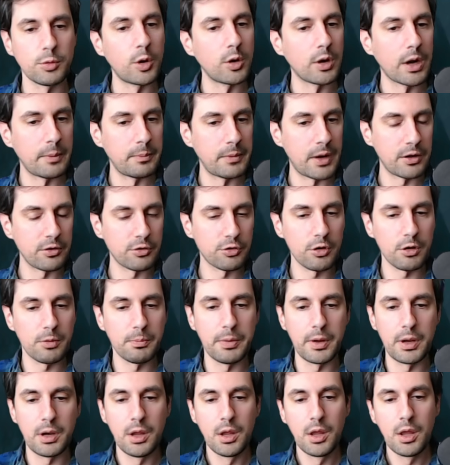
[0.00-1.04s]
Rogue, I'm not sure,
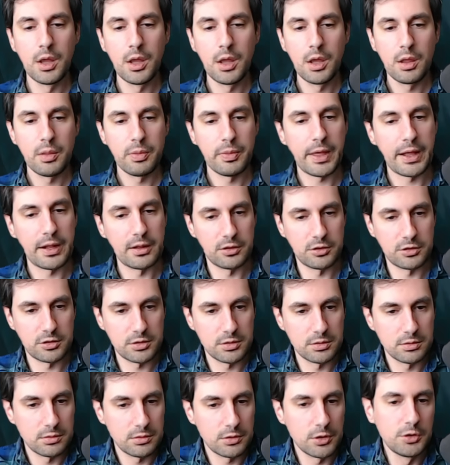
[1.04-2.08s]
but
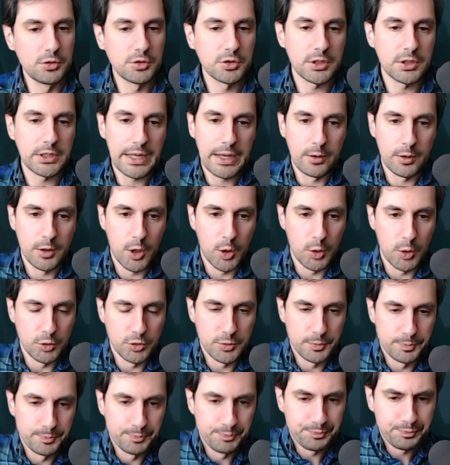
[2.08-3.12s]
that's usually how it
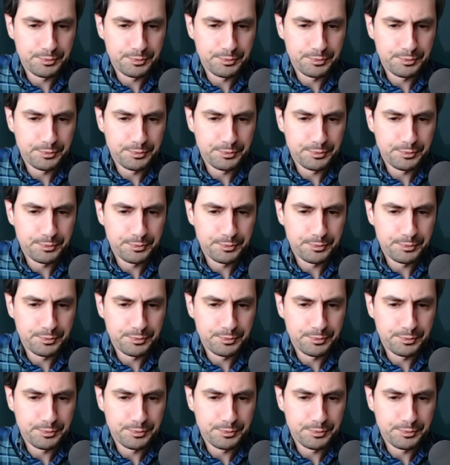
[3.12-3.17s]
goes.